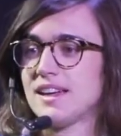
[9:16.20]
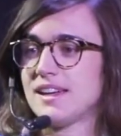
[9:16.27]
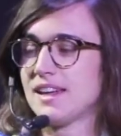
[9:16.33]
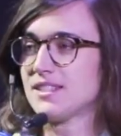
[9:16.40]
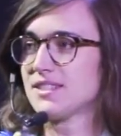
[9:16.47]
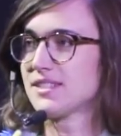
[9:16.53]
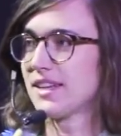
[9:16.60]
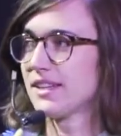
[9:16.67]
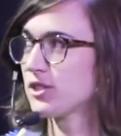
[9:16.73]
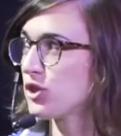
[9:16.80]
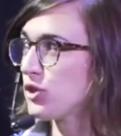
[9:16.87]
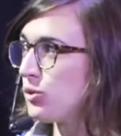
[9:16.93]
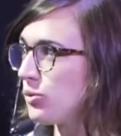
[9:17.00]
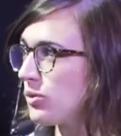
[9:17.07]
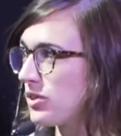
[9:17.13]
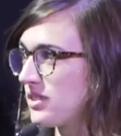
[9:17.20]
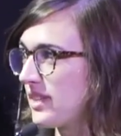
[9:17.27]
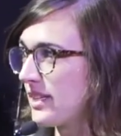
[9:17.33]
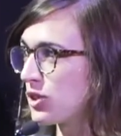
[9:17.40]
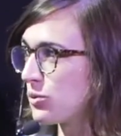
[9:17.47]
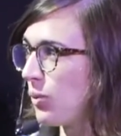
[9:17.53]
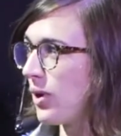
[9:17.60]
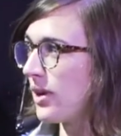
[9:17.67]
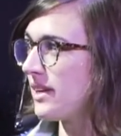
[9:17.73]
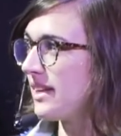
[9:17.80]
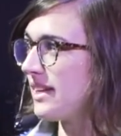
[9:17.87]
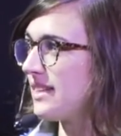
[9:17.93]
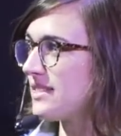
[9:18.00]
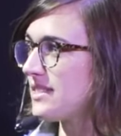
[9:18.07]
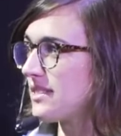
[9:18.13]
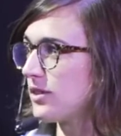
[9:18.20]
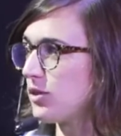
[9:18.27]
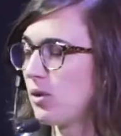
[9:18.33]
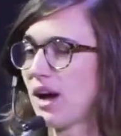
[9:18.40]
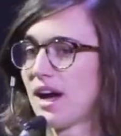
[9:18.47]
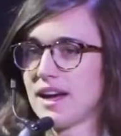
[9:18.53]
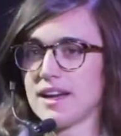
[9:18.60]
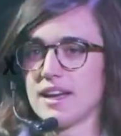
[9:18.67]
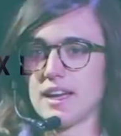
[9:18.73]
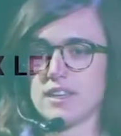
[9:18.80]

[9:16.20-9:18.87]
Then stage 1 is you hire